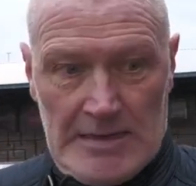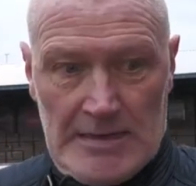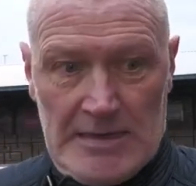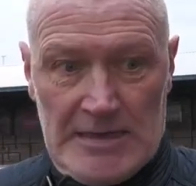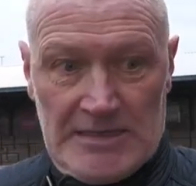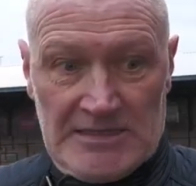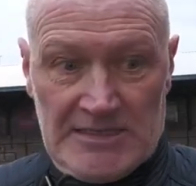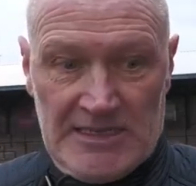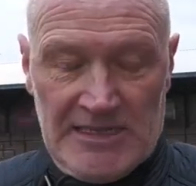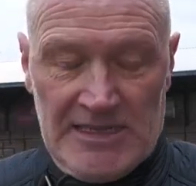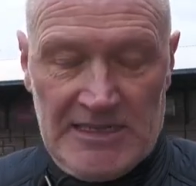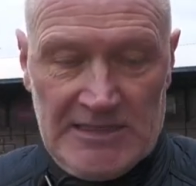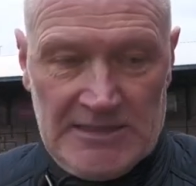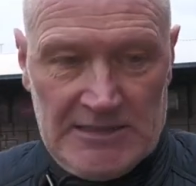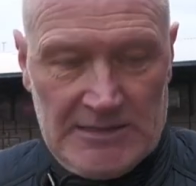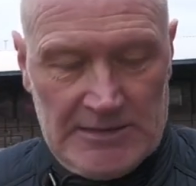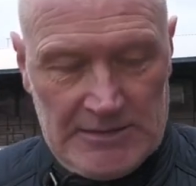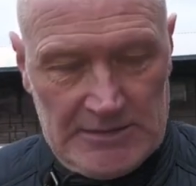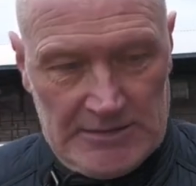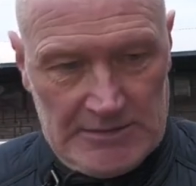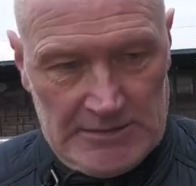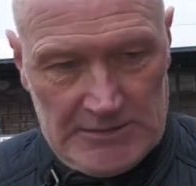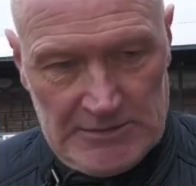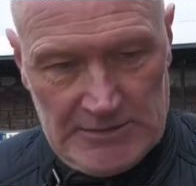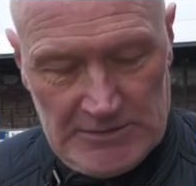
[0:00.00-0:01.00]
I said,
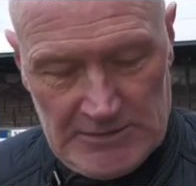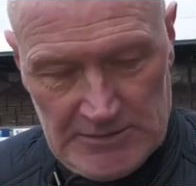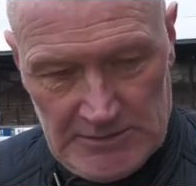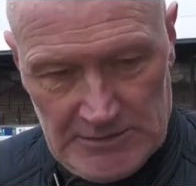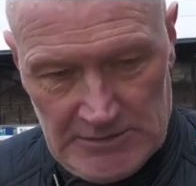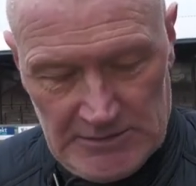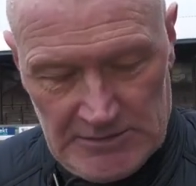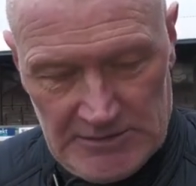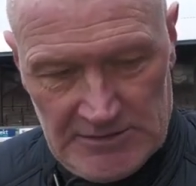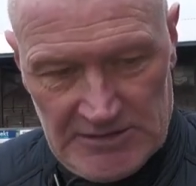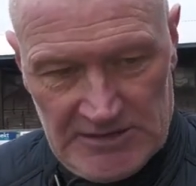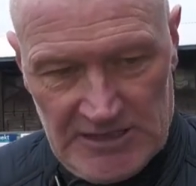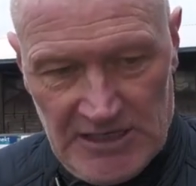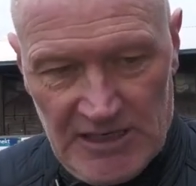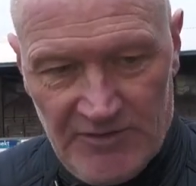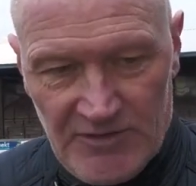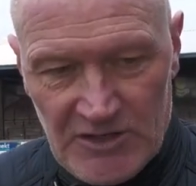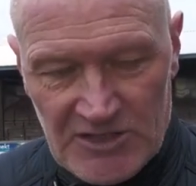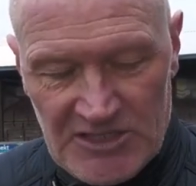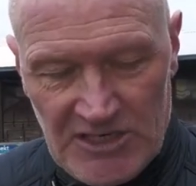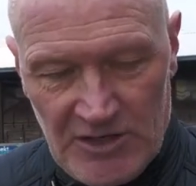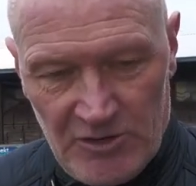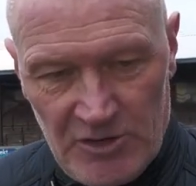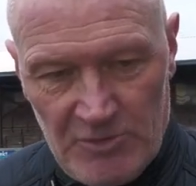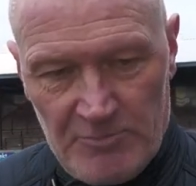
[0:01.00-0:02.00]
to give
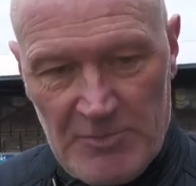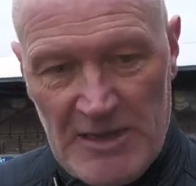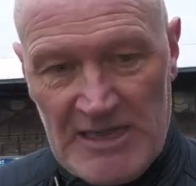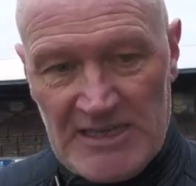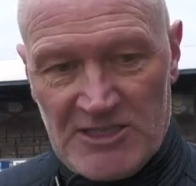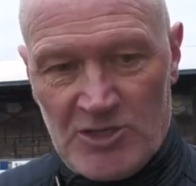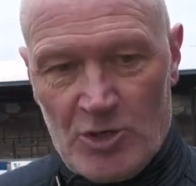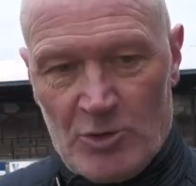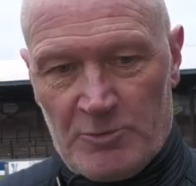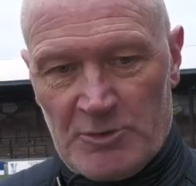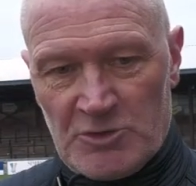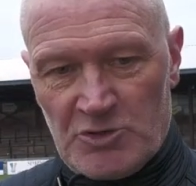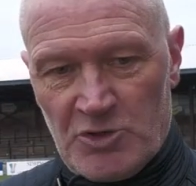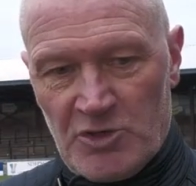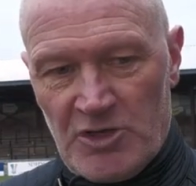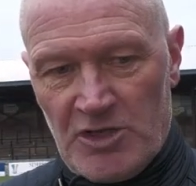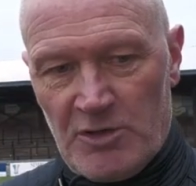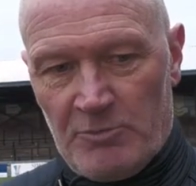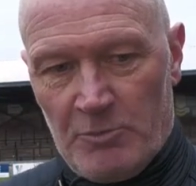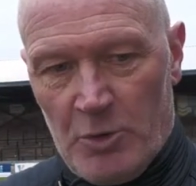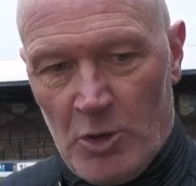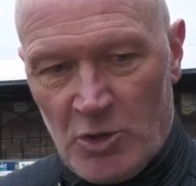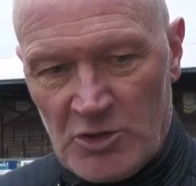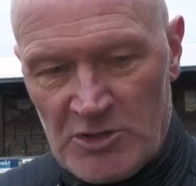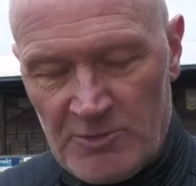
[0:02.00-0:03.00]
yourself the best opportunity
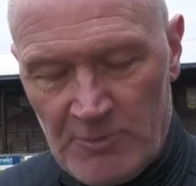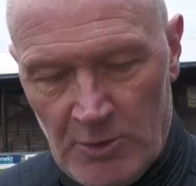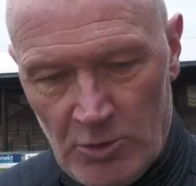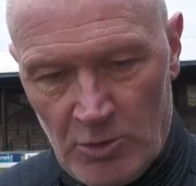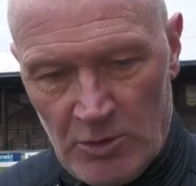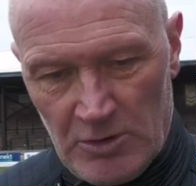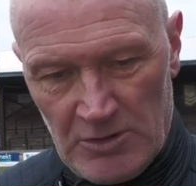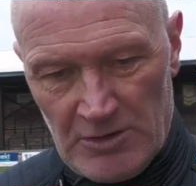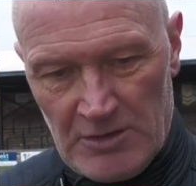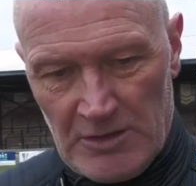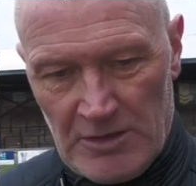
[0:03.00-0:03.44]
possible,